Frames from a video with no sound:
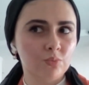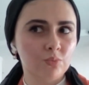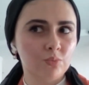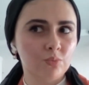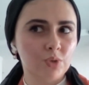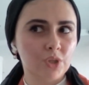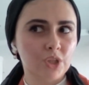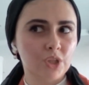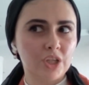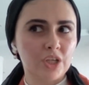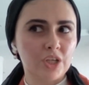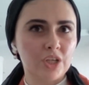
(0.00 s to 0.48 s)

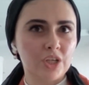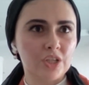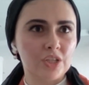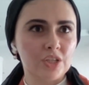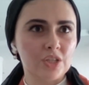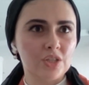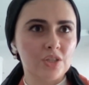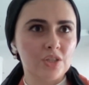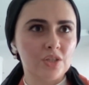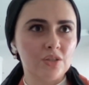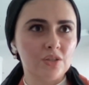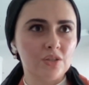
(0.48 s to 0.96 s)

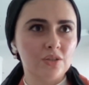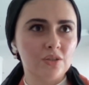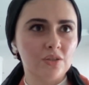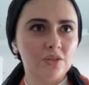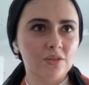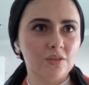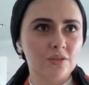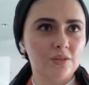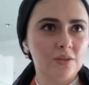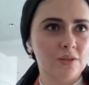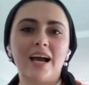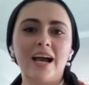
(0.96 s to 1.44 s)
Because
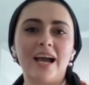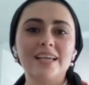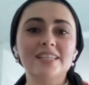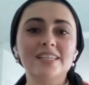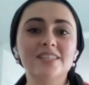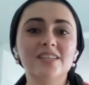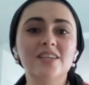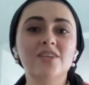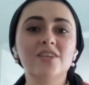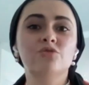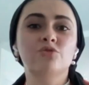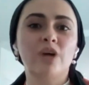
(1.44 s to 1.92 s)
I
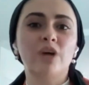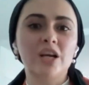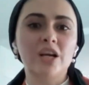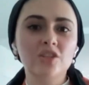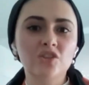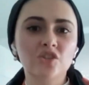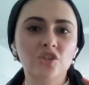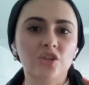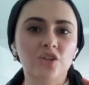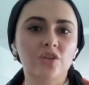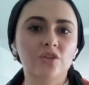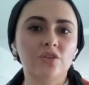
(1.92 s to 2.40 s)
see
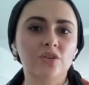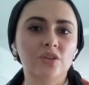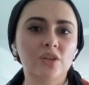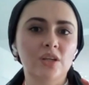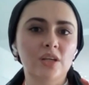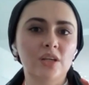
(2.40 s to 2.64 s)
Russian